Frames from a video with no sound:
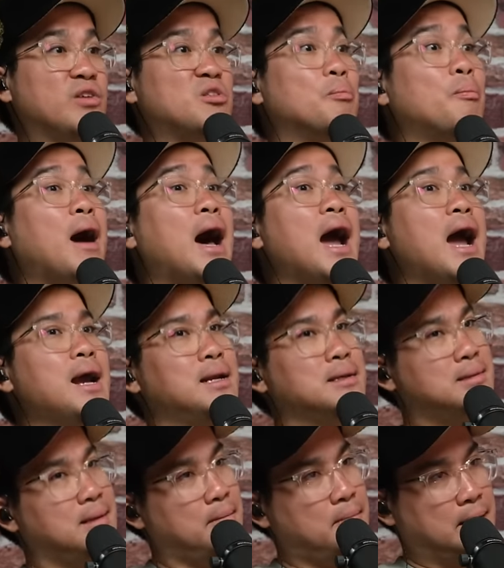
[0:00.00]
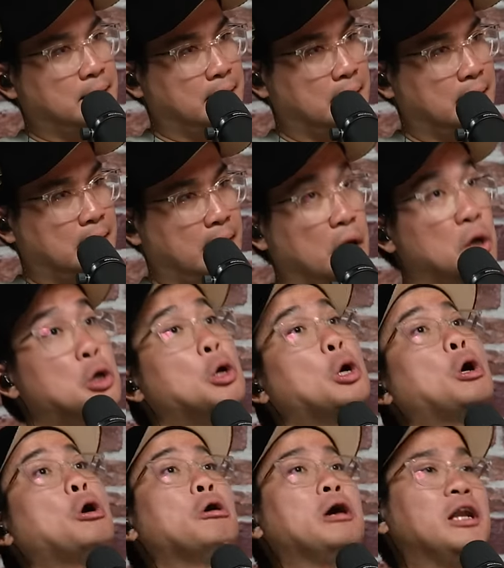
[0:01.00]
You have to buy the cinema ticket again,
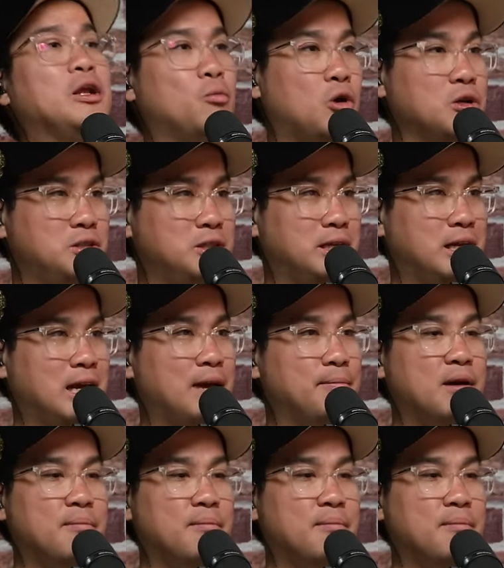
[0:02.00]
go in and watch again.